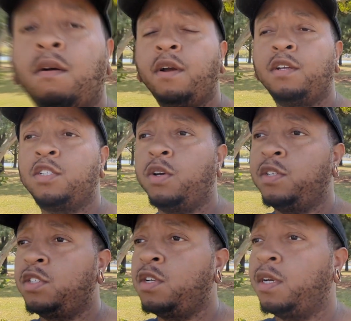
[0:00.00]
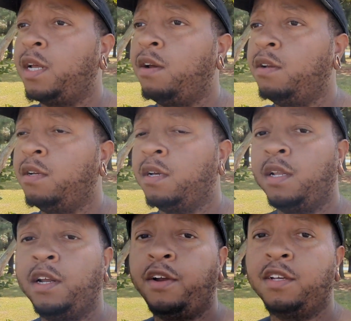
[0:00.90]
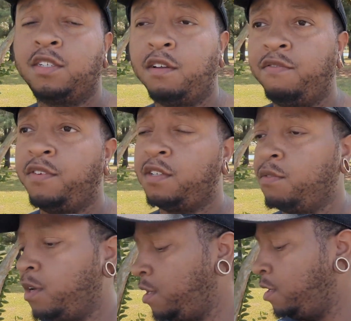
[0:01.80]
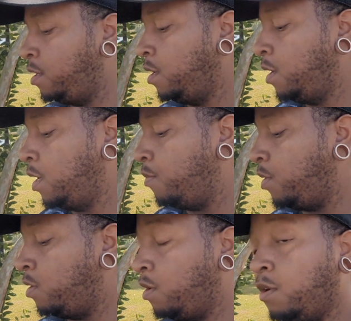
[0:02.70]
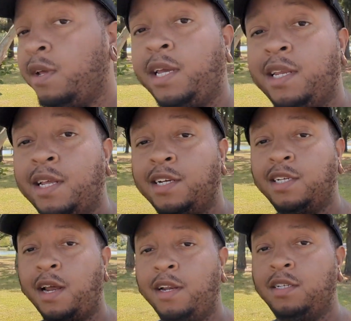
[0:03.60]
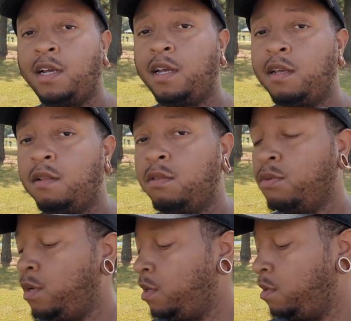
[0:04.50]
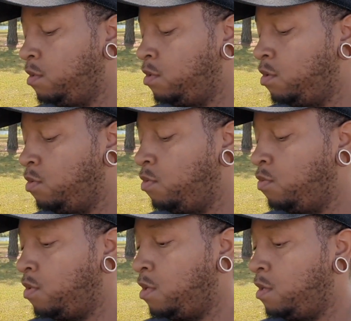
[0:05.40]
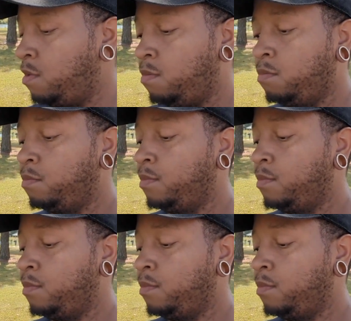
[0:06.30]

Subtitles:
All right, so I just took down a Galarian Stunfix raid. We're gonna go ahead and get that shiny check in 3, 2, 1.